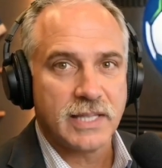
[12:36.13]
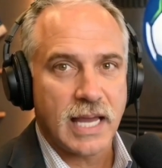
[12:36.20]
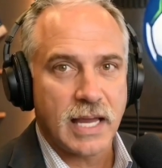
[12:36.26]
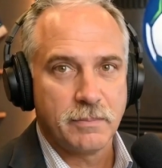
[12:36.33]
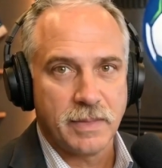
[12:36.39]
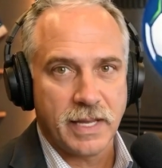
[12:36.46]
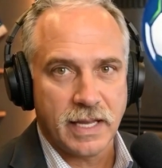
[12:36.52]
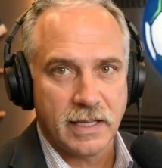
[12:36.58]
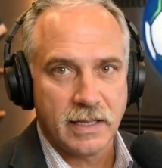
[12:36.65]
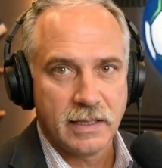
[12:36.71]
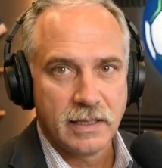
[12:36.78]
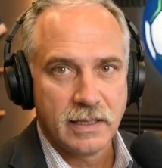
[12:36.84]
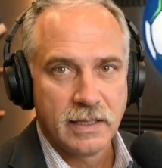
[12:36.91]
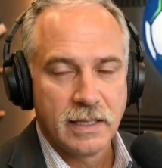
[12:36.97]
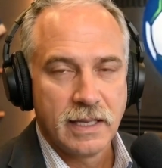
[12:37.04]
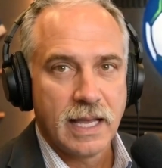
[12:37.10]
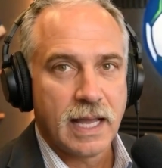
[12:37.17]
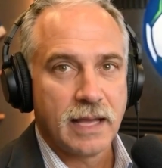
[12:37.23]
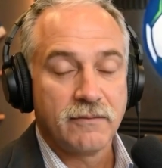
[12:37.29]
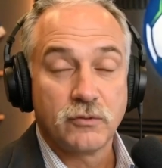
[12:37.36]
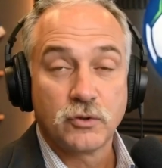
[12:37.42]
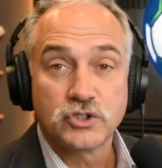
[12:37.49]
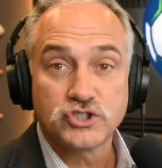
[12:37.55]
campaign,
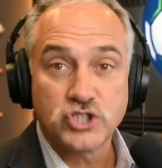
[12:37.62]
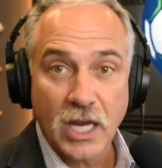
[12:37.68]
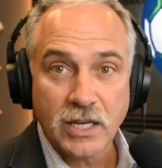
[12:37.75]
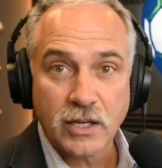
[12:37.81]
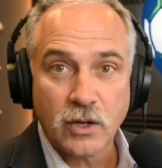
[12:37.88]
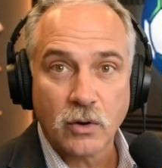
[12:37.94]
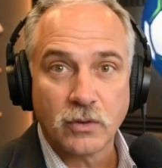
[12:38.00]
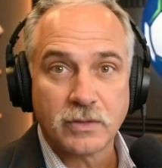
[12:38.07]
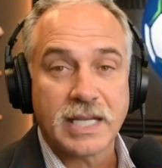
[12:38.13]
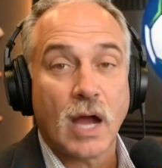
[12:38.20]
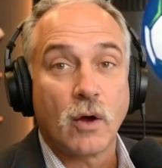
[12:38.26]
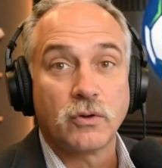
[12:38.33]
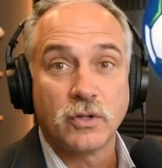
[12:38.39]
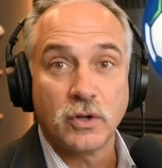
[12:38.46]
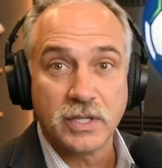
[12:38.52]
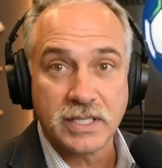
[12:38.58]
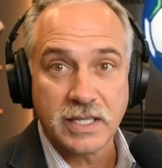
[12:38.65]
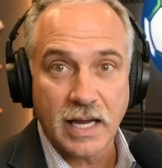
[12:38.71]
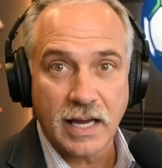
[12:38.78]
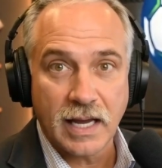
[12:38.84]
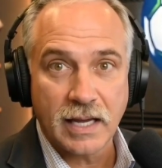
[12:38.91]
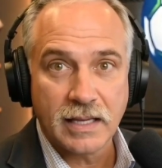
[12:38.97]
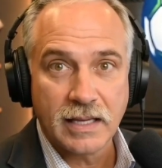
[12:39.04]
and for Dzeko, now
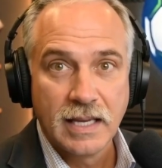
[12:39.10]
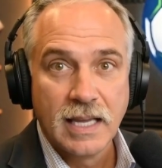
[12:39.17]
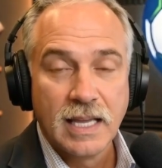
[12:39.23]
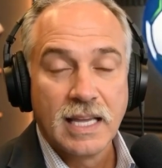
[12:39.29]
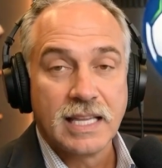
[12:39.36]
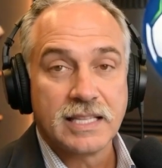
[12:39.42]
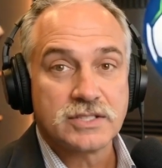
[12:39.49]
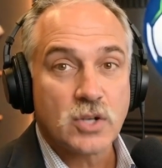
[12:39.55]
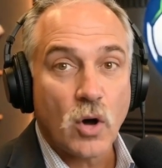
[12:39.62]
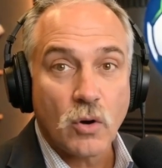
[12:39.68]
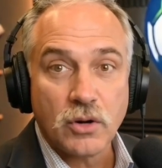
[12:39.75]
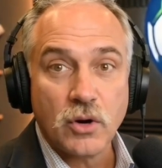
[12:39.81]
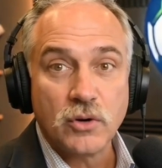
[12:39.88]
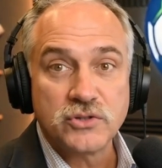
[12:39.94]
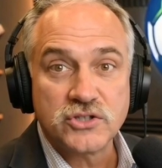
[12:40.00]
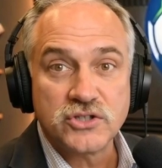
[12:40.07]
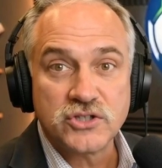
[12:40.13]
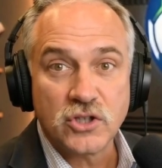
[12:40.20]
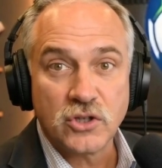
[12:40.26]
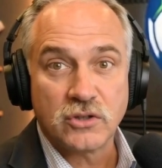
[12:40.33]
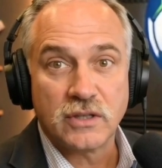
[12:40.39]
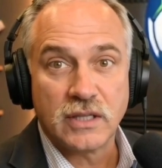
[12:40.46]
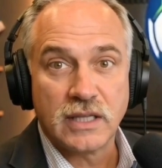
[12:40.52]
39, it is almost
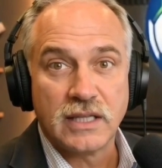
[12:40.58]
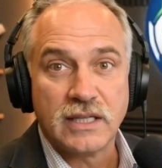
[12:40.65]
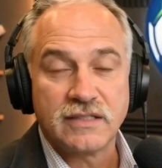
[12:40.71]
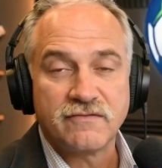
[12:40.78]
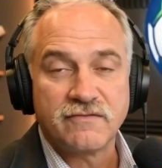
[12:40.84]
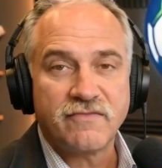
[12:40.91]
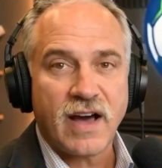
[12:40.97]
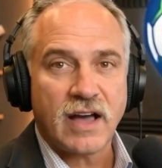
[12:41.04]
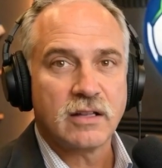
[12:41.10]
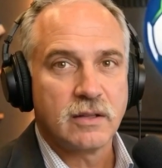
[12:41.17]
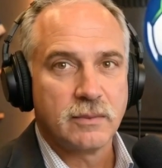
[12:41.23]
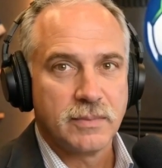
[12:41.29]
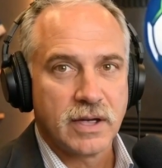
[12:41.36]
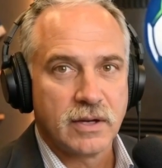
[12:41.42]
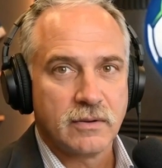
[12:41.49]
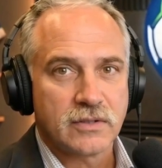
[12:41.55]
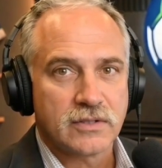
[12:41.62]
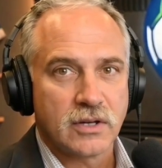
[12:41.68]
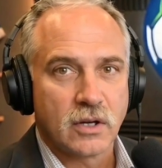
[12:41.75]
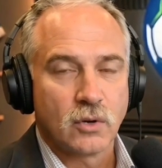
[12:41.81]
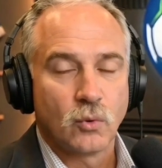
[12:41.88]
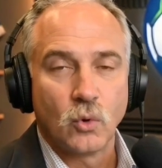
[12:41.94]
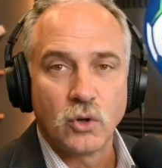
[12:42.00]
certainly his final appearance
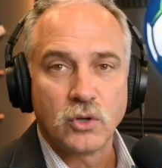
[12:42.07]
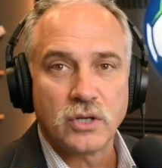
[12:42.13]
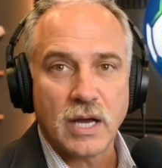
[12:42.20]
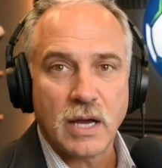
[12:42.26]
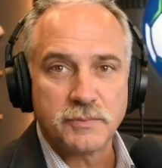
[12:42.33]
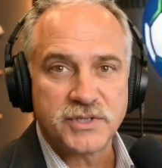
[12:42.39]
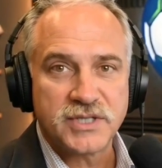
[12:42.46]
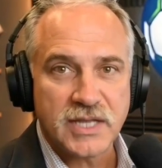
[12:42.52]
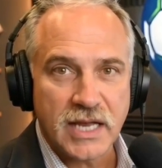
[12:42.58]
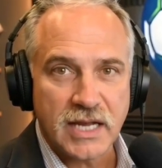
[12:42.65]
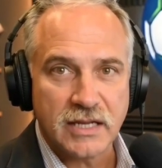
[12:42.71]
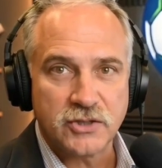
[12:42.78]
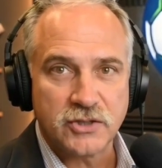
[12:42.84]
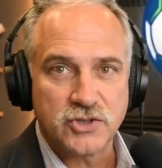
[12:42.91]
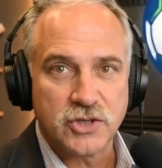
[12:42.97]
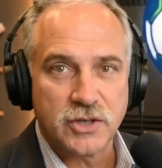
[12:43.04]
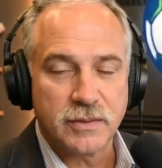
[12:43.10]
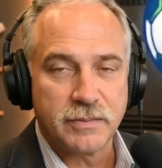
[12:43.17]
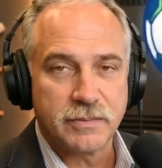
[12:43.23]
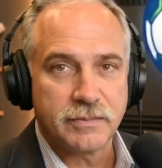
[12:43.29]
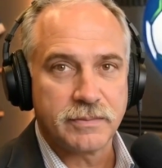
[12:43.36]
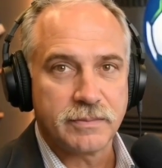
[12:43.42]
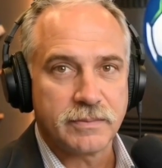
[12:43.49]
on a World Cup stage.
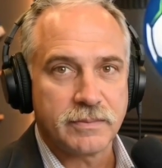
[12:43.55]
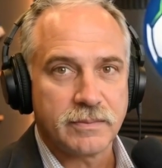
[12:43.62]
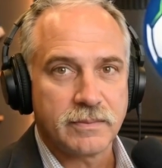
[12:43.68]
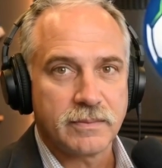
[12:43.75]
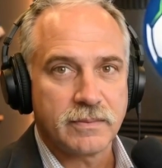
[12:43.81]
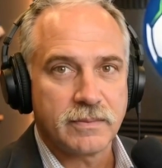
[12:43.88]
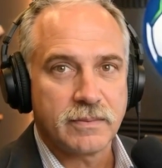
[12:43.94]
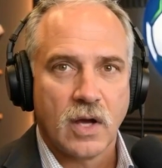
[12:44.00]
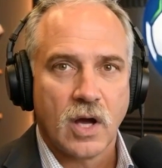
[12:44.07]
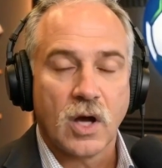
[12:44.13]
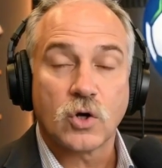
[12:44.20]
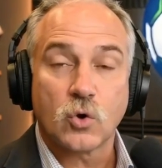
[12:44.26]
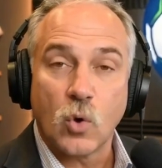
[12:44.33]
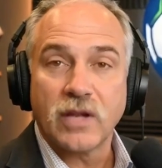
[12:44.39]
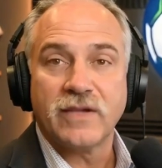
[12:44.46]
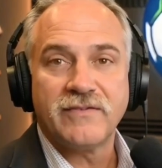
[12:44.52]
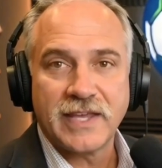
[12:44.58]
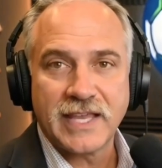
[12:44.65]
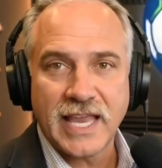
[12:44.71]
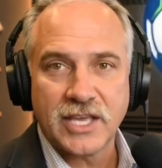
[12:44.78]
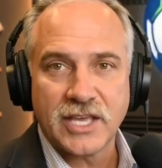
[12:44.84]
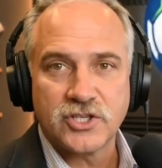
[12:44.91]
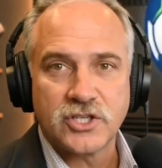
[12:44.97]
On
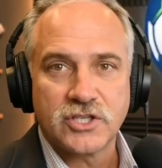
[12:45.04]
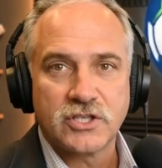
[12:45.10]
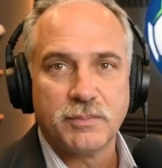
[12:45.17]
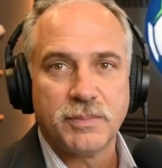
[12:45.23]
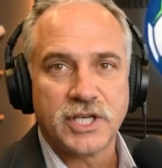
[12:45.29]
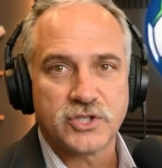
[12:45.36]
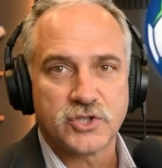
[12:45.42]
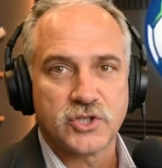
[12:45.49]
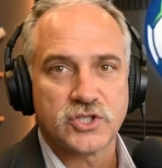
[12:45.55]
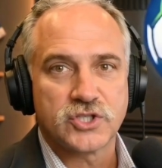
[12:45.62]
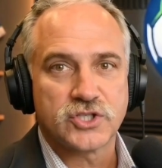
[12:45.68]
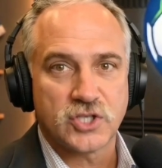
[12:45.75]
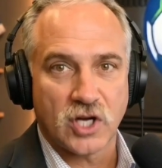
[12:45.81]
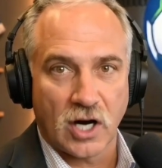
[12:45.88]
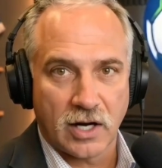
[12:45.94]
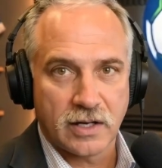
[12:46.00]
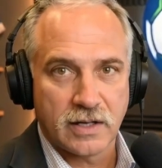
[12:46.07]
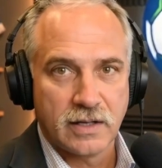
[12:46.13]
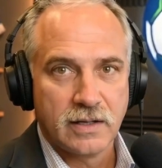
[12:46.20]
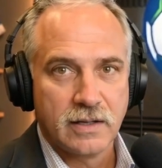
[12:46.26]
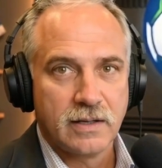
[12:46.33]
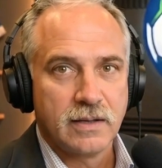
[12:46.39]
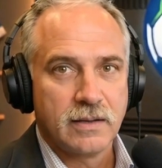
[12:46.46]
qualification, the picture is stark.
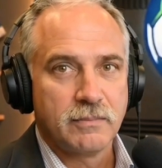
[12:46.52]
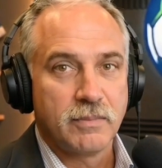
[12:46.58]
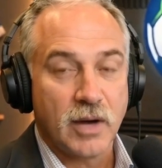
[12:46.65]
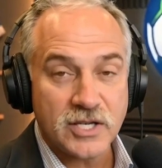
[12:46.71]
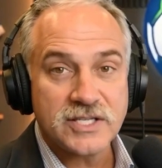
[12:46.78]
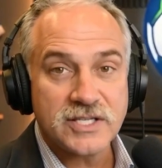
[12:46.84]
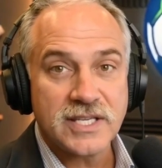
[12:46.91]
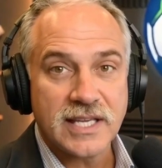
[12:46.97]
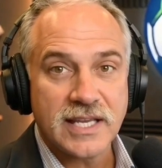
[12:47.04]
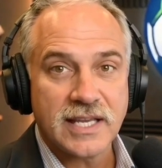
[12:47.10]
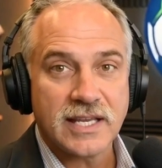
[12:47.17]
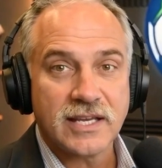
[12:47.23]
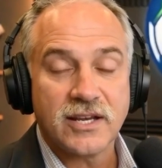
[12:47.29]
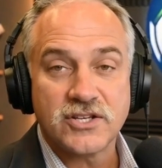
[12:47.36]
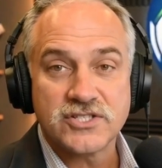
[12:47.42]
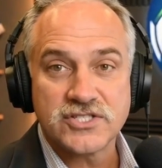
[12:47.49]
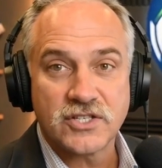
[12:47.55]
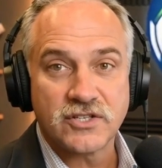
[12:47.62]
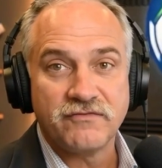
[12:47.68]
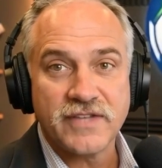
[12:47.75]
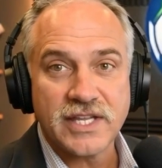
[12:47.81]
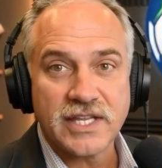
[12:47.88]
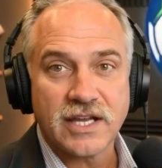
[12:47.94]
Bosnia and
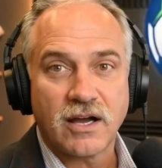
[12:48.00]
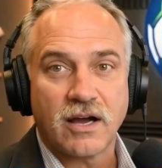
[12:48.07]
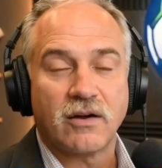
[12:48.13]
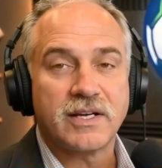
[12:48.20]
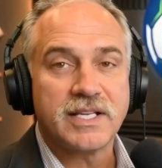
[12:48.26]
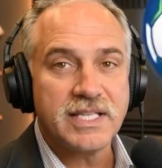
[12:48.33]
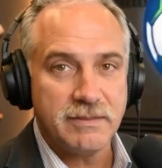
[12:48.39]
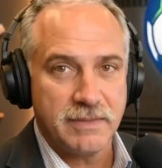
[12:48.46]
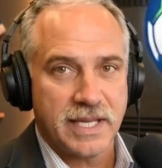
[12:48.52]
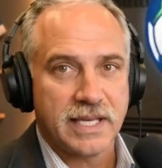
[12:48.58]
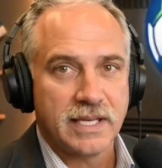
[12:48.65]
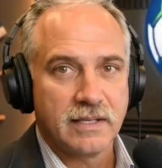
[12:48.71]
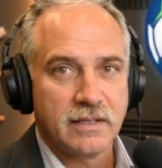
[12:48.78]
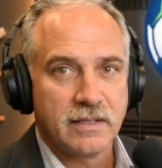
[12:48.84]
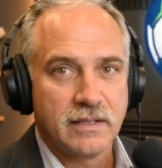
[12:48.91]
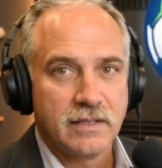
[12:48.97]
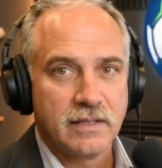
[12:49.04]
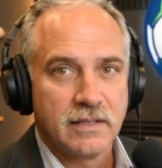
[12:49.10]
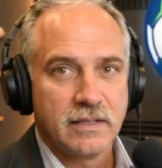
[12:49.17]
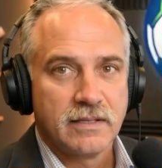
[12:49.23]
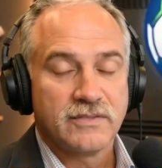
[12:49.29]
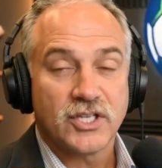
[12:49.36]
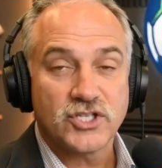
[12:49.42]
Herzegovina are eliminated.
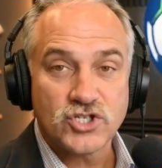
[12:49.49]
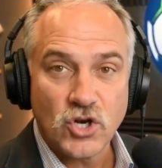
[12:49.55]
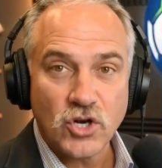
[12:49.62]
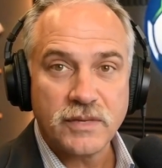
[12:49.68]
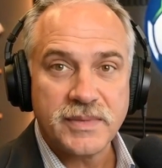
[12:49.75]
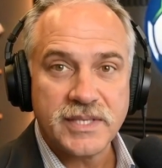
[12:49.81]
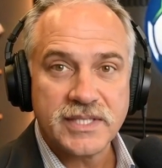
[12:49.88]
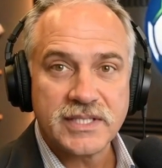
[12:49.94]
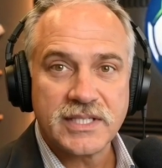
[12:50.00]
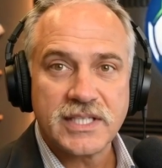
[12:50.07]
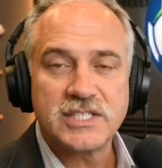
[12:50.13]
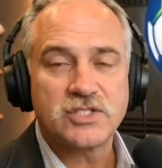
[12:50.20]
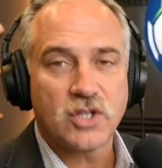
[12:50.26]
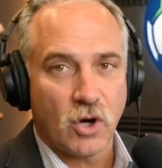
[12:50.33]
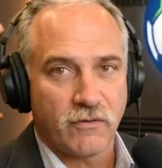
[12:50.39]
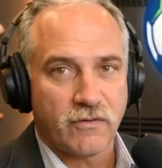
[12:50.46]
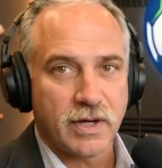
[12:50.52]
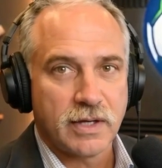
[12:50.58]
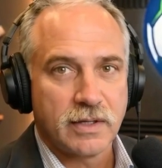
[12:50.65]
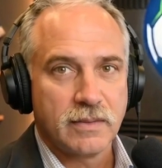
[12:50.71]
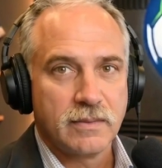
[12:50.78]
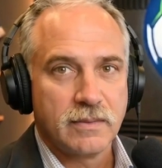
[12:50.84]
Their tournament is over.